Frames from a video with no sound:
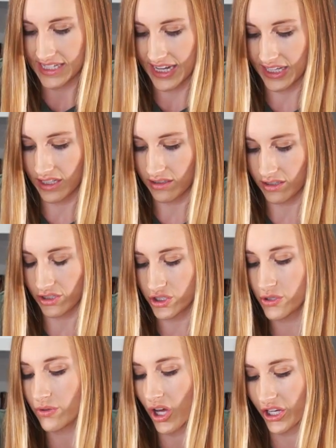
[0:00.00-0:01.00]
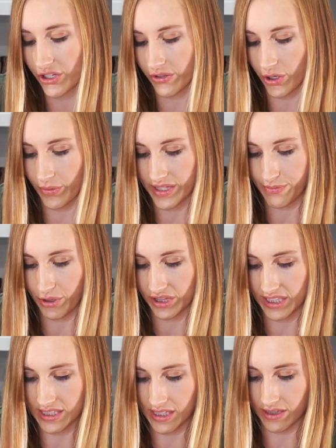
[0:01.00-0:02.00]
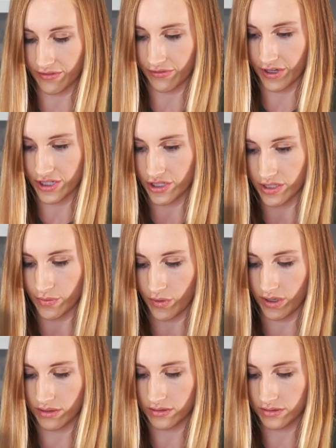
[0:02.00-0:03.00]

taking a little too long, you can always put these in the fridge as well.